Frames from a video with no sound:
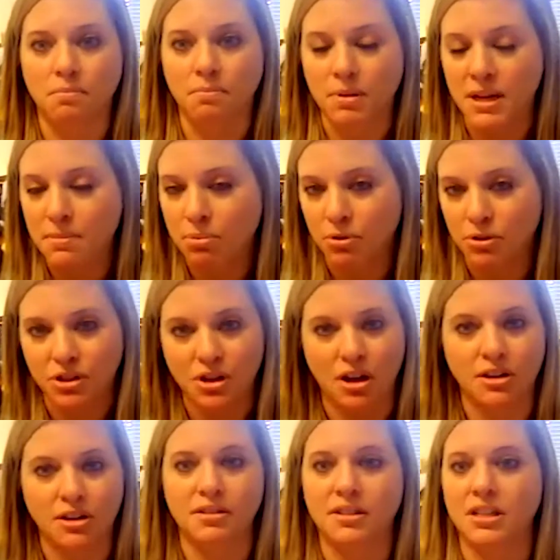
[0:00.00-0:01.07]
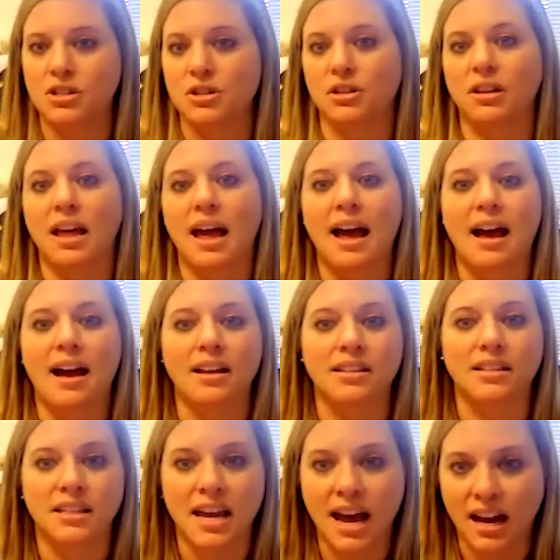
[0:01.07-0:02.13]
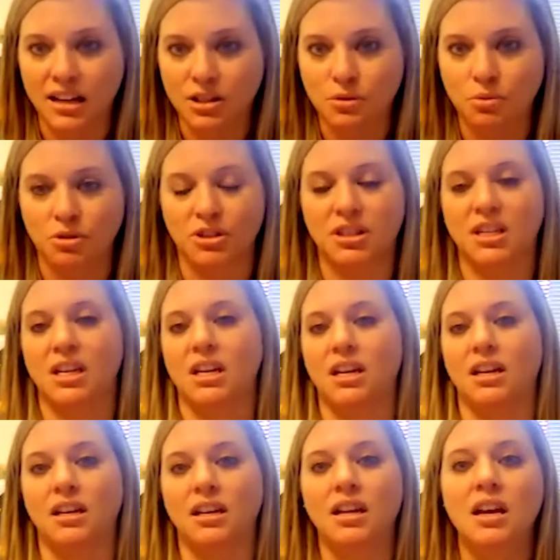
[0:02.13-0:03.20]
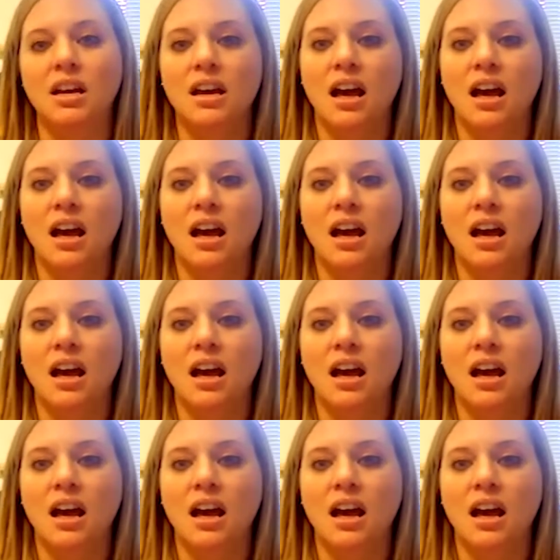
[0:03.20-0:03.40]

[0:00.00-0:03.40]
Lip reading: People saw digital ads, texts were seen